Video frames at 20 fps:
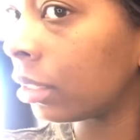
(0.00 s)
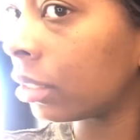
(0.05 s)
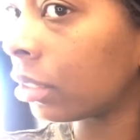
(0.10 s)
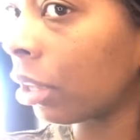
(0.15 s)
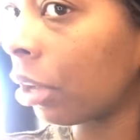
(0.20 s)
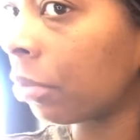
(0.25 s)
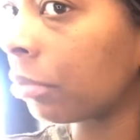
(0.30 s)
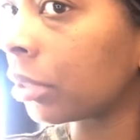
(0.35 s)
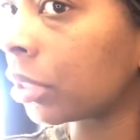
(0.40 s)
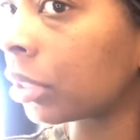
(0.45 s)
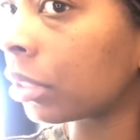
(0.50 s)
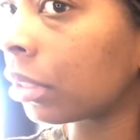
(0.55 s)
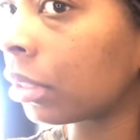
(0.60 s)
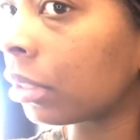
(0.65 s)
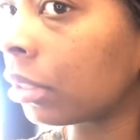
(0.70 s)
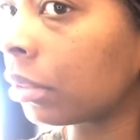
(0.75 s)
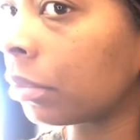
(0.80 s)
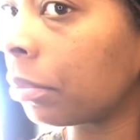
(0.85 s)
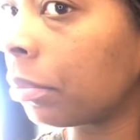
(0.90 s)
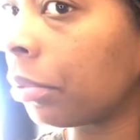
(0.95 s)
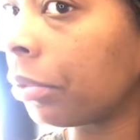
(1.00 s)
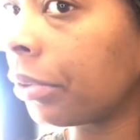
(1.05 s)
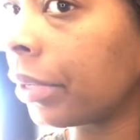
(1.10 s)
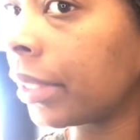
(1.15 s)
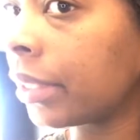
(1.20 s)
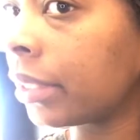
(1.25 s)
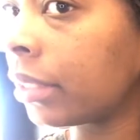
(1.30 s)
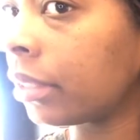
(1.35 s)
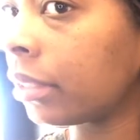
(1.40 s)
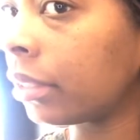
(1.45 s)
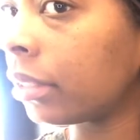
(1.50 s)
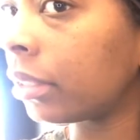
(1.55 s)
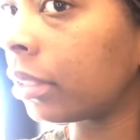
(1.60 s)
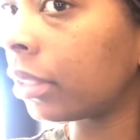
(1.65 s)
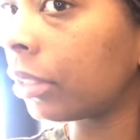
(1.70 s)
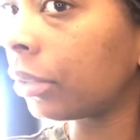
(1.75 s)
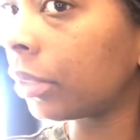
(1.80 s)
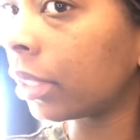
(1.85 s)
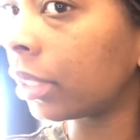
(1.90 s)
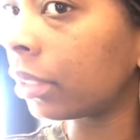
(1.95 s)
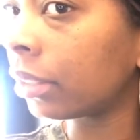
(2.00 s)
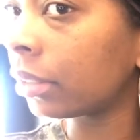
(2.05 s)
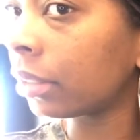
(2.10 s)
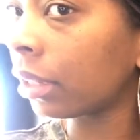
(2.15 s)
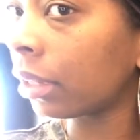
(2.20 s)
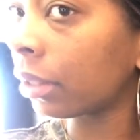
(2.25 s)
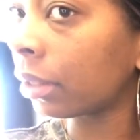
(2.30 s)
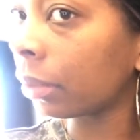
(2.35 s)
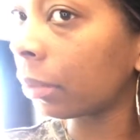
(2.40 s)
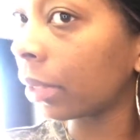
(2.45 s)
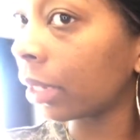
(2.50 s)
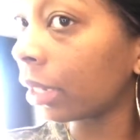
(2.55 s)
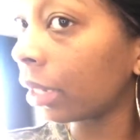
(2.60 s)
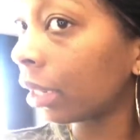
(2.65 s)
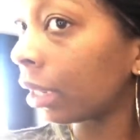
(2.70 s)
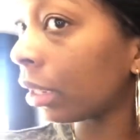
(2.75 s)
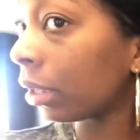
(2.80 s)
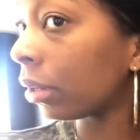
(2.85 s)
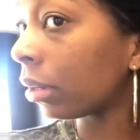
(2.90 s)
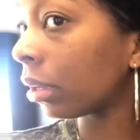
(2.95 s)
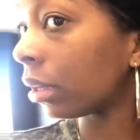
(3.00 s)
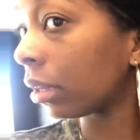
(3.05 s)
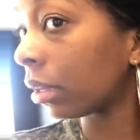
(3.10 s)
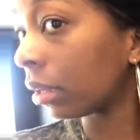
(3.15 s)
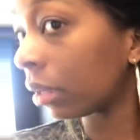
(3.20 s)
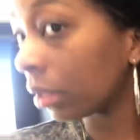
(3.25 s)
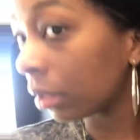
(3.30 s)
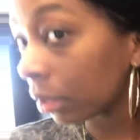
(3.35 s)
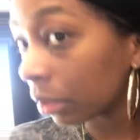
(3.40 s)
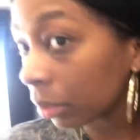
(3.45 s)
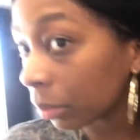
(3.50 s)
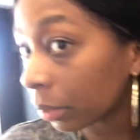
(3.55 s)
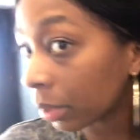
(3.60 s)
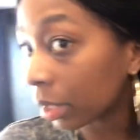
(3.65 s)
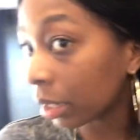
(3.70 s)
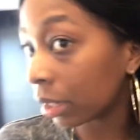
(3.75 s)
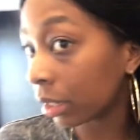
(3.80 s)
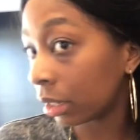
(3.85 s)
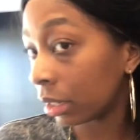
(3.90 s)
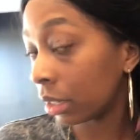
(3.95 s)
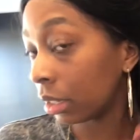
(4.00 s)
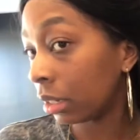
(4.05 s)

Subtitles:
So I'm just gonna press it, silk it all the way down, all the way,